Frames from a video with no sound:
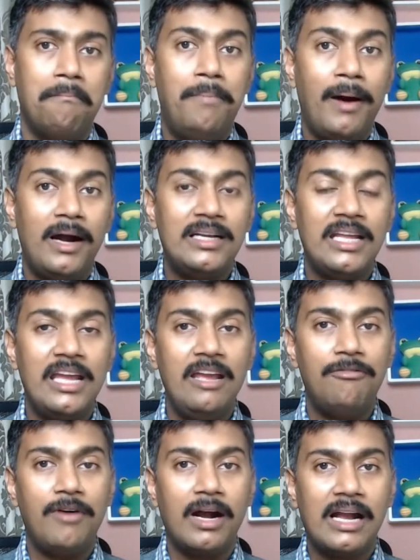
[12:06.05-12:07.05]
But
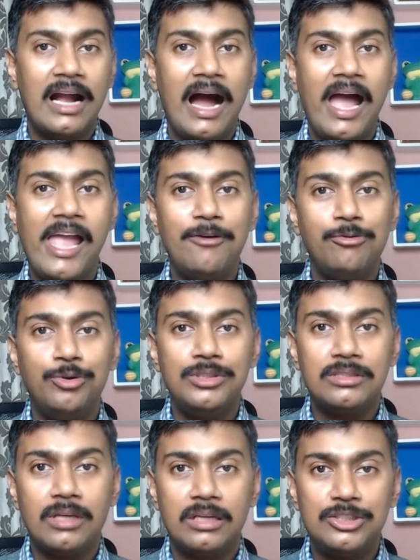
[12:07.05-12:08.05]
if a guy whose